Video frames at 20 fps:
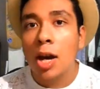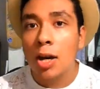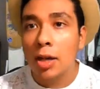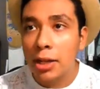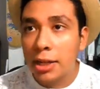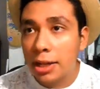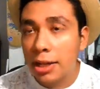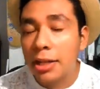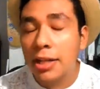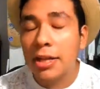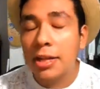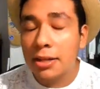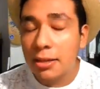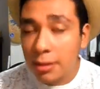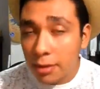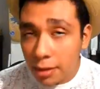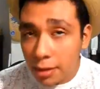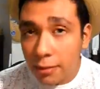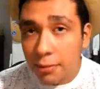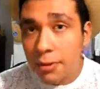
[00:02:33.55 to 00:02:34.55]

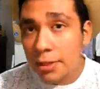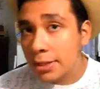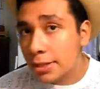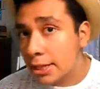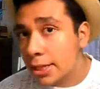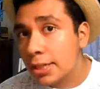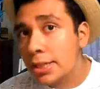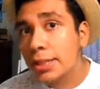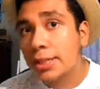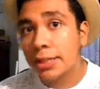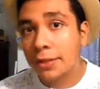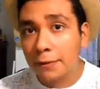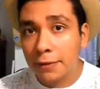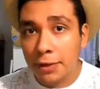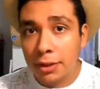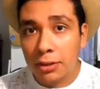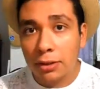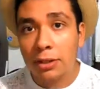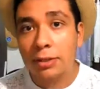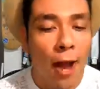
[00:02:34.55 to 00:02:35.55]
it was kind of
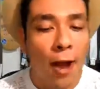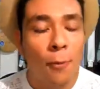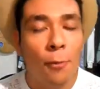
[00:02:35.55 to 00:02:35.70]
difficult.